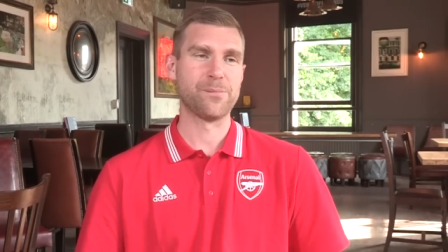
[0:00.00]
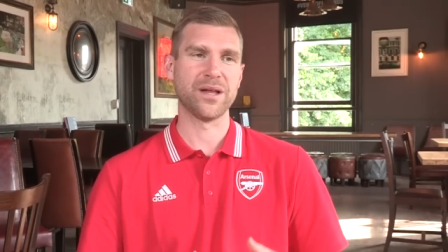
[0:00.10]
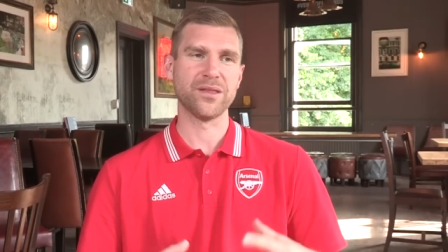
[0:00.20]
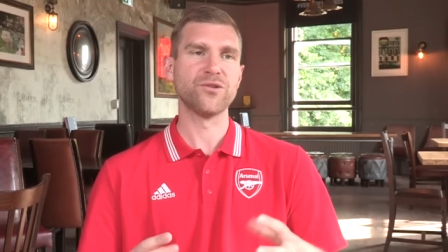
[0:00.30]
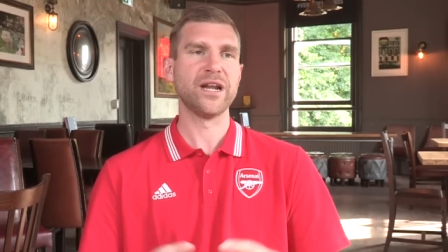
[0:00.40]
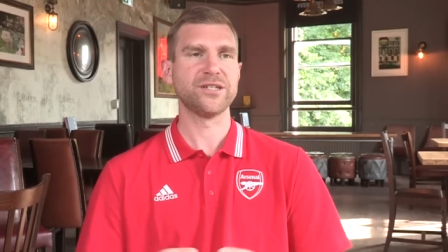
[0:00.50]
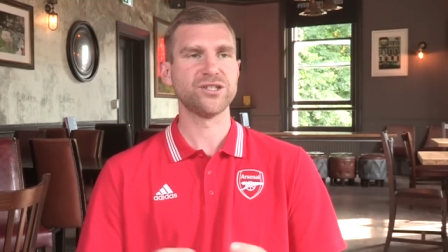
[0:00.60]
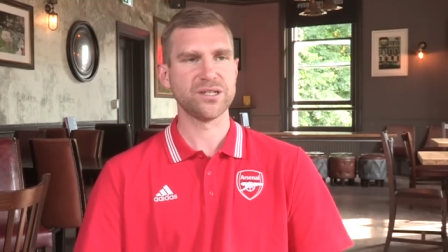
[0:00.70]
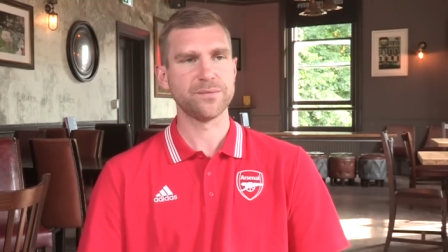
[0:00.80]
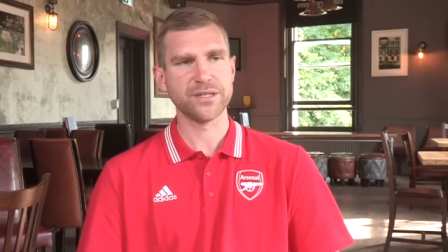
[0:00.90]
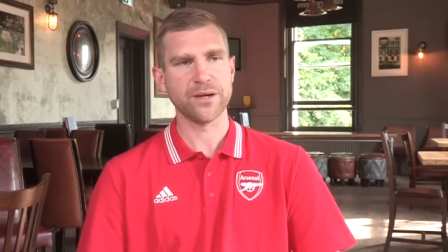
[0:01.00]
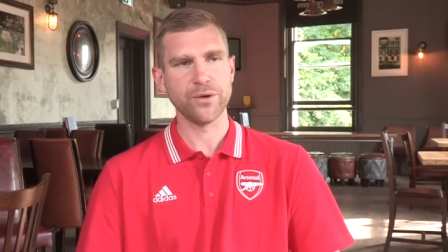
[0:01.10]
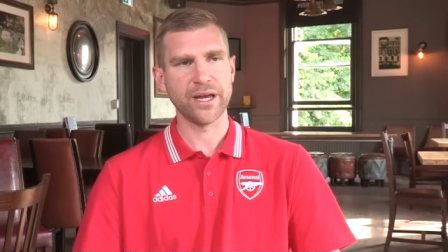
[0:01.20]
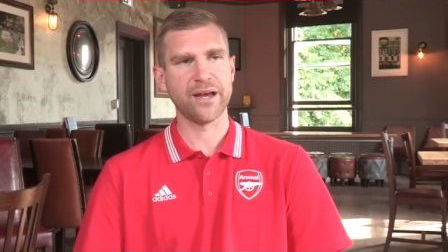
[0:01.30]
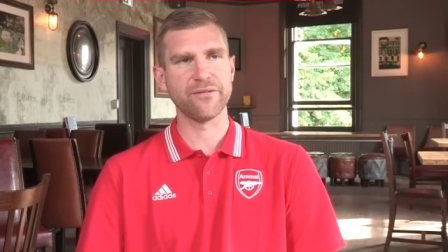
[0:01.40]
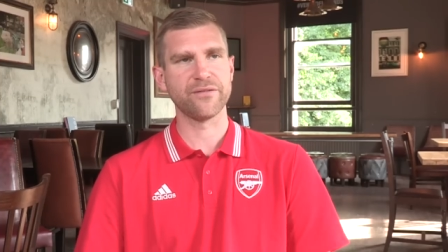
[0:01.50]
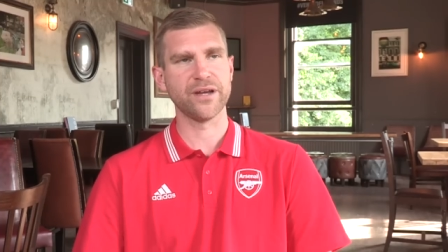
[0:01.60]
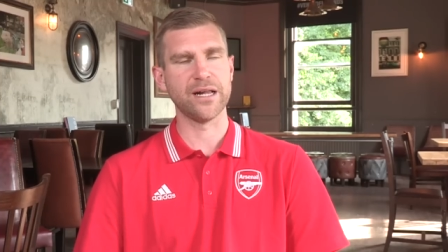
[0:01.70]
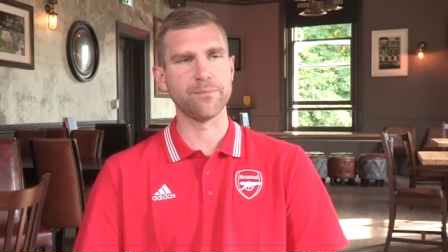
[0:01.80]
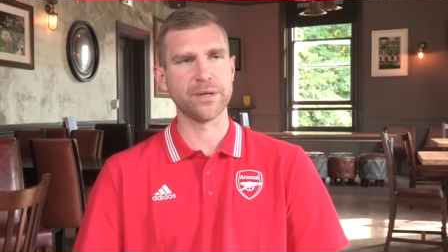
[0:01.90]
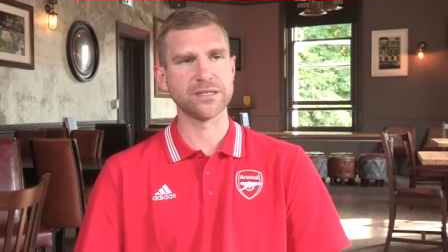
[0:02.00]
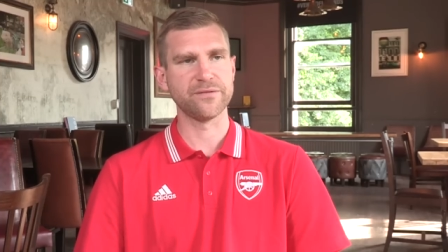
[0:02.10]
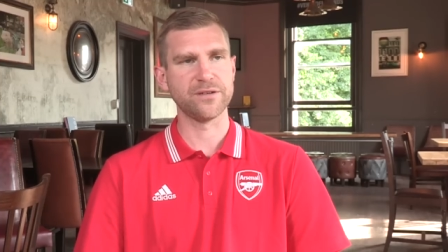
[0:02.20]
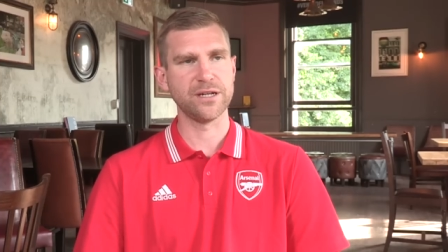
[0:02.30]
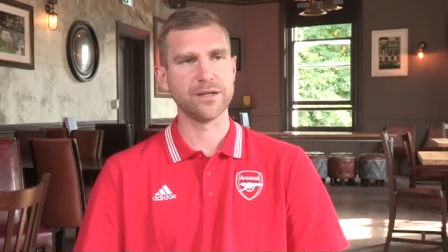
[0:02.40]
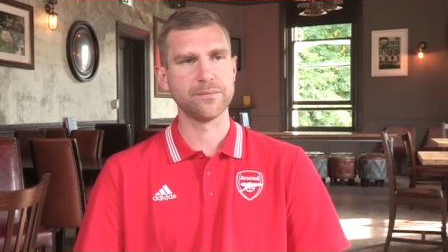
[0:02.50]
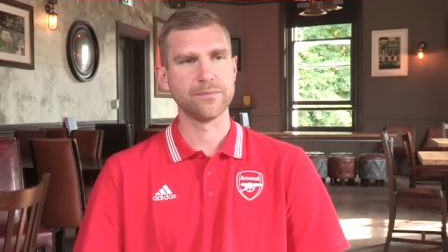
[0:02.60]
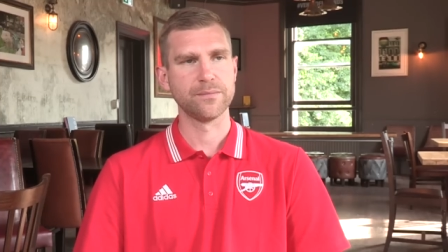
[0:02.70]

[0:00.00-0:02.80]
But the relationships that we have helped massively. So,